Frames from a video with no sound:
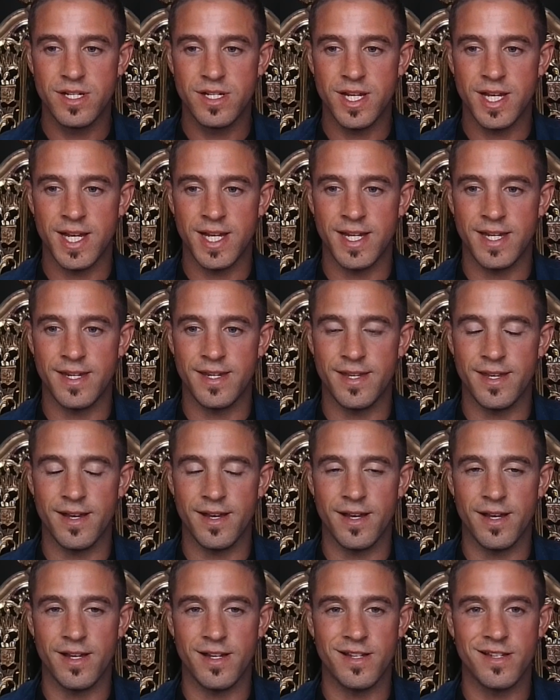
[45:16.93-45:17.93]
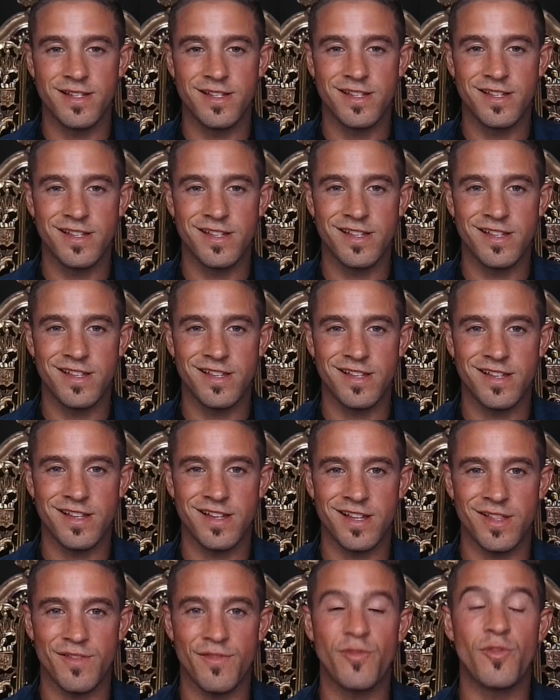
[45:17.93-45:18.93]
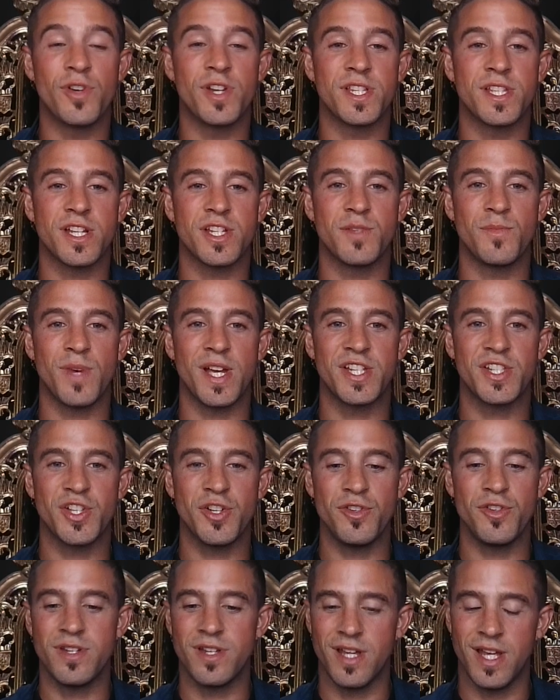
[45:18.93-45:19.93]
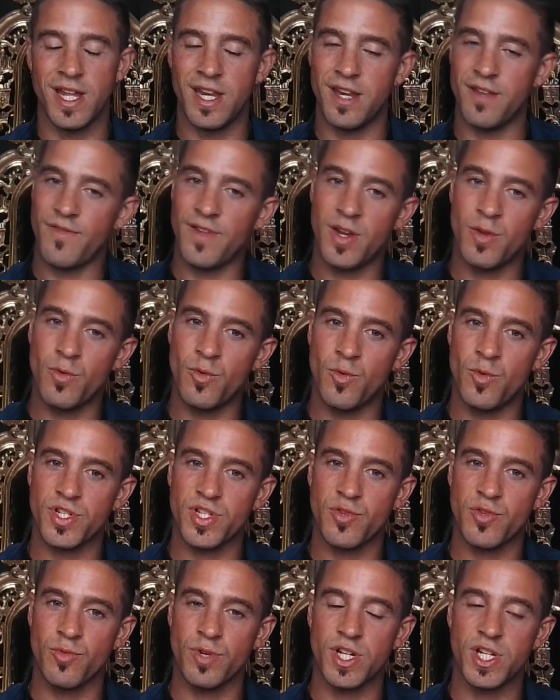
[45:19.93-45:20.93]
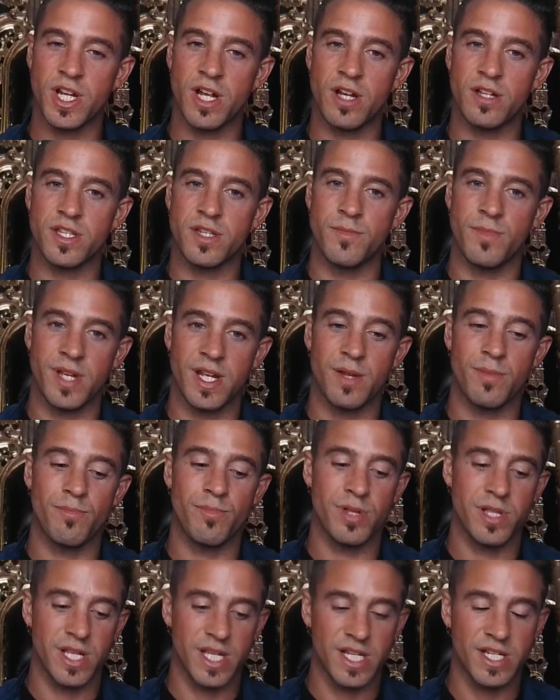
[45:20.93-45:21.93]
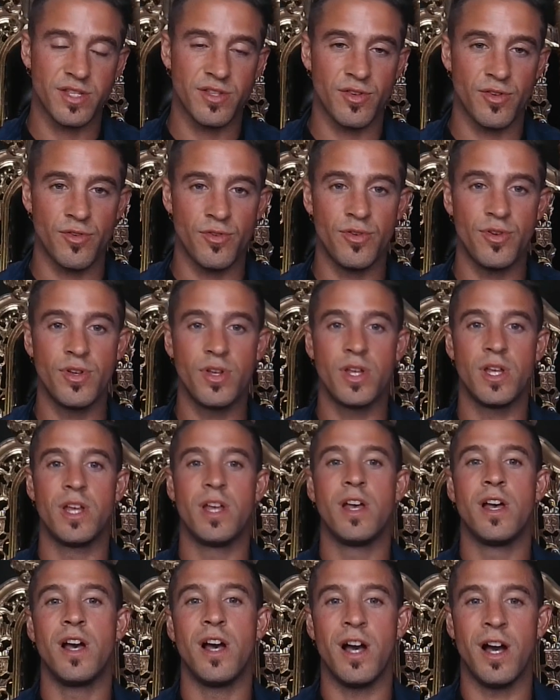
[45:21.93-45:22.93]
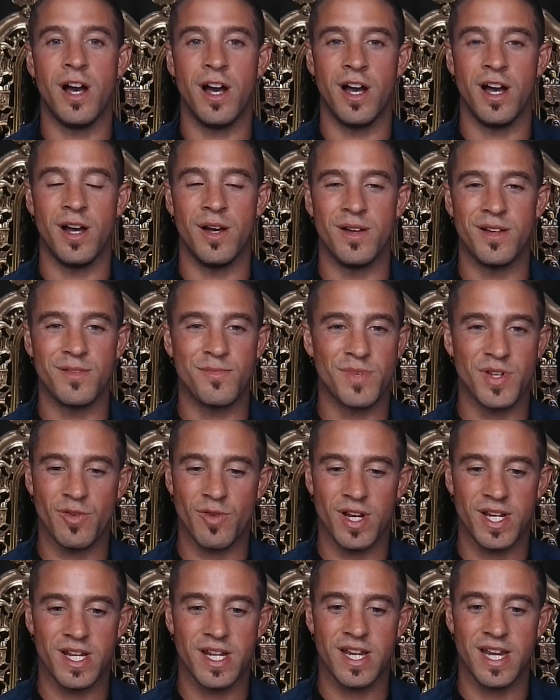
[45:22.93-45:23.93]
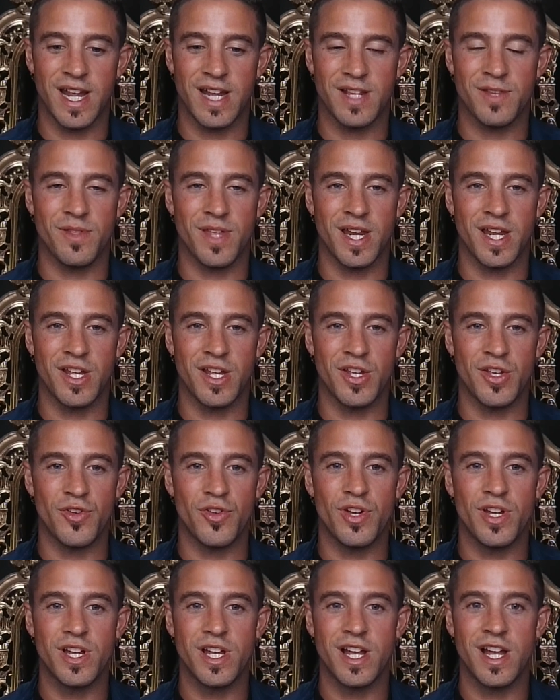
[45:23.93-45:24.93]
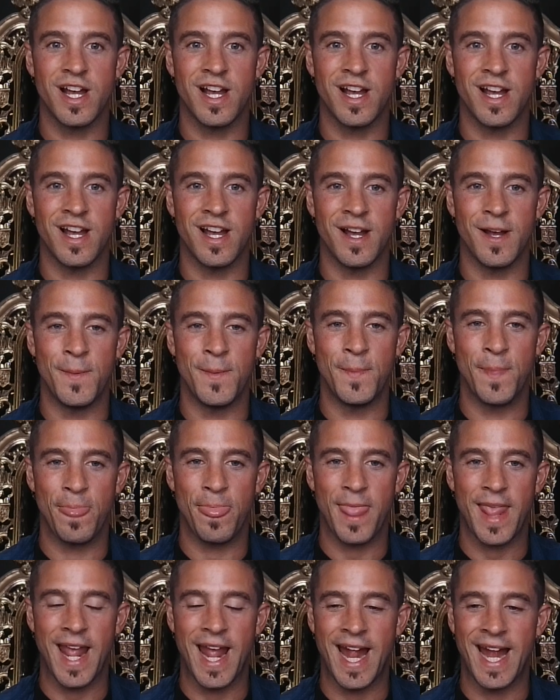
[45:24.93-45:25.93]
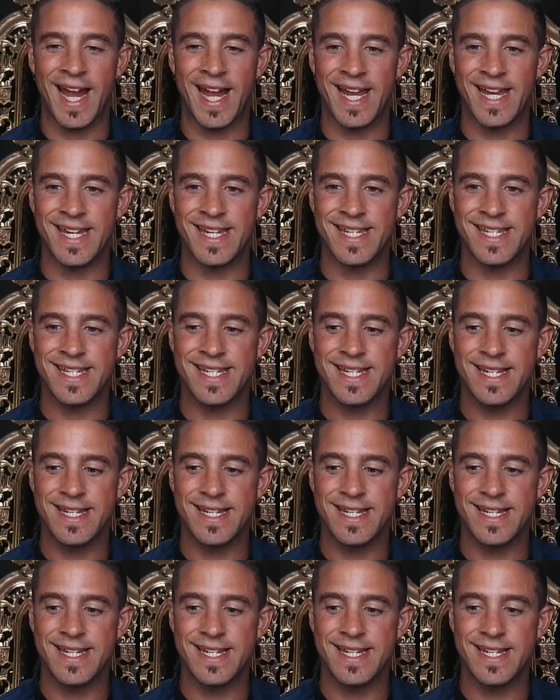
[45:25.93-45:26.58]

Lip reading: and I look forward to touching base soon. And if anyone wants to reach out to me, please do. It'd be great to connect with any of you. And